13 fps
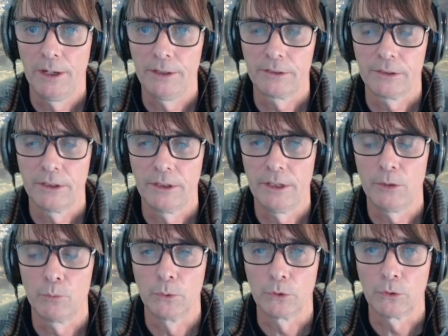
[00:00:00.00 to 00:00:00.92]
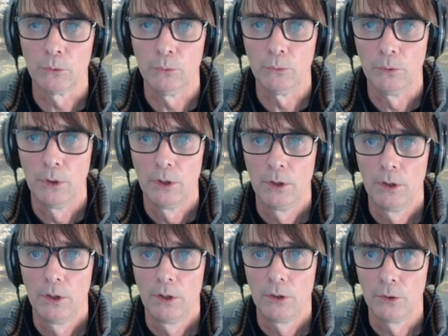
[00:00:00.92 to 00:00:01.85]
is equal to
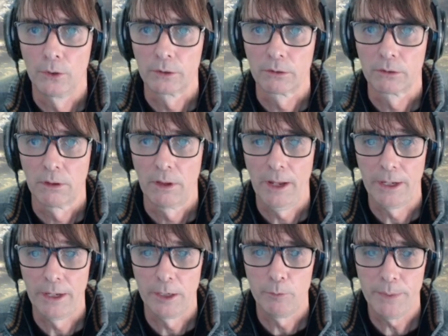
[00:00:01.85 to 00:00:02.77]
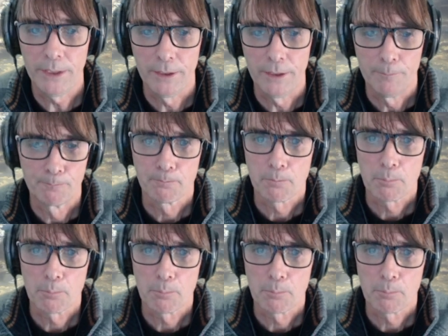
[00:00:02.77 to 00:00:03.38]
not A and B.